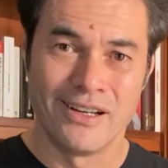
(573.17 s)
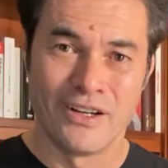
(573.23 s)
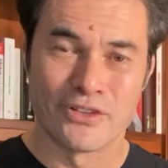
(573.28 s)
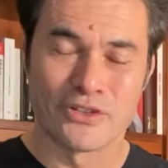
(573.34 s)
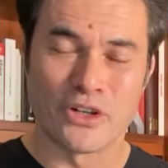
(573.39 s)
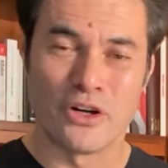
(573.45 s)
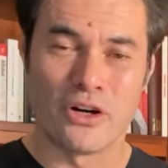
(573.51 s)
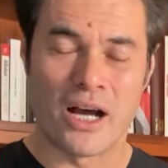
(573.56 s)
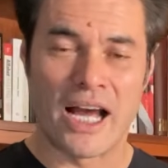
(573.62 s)

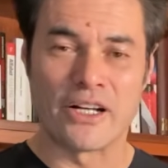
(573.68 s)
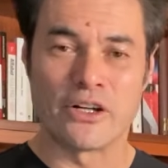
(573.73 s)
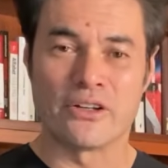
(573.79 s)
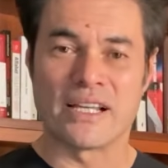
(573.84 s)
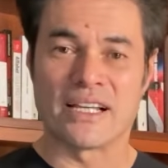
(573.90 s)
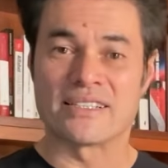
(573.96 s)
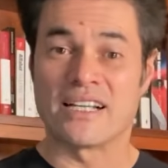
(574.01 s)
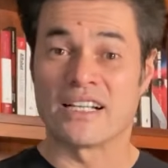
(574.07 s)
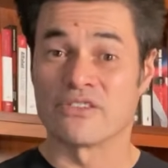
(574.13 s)
So I know
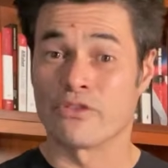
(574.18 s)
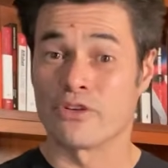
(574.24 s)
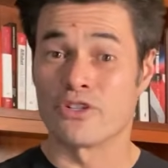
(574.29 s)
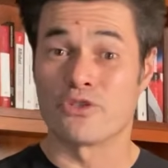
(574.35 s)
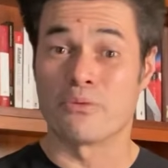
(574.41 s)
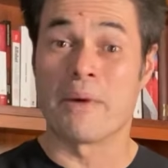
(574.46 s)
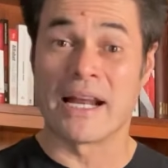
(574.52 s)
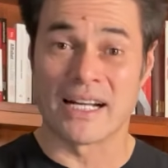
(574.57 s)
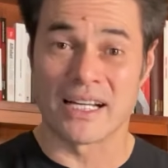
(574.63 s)
that sounds very
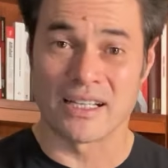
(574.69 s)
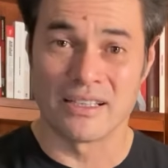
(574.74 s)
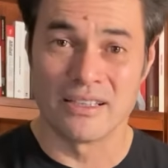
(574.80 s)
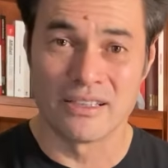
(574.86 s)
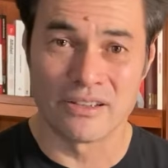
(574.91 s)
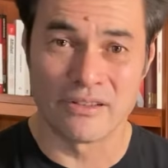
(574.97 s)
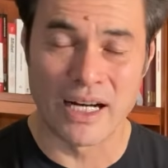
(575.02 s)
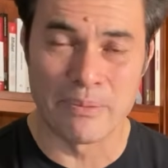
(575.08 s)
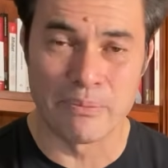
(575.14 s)
dramatic,
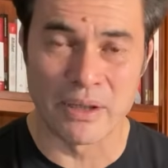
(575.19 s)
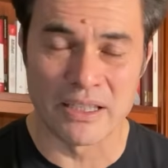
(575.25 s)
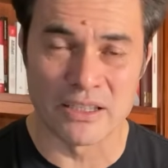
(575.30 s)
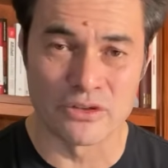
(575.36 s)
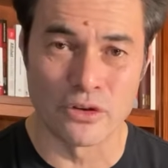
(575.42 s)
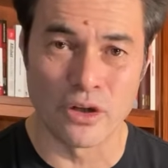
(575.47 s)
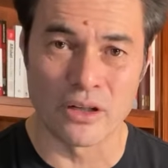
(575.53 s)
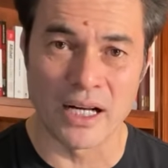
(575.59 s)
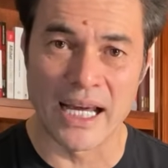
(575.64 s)
right? But
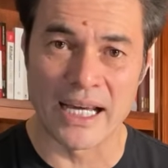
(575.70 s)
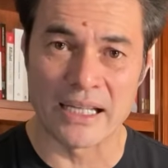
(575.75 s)
it's not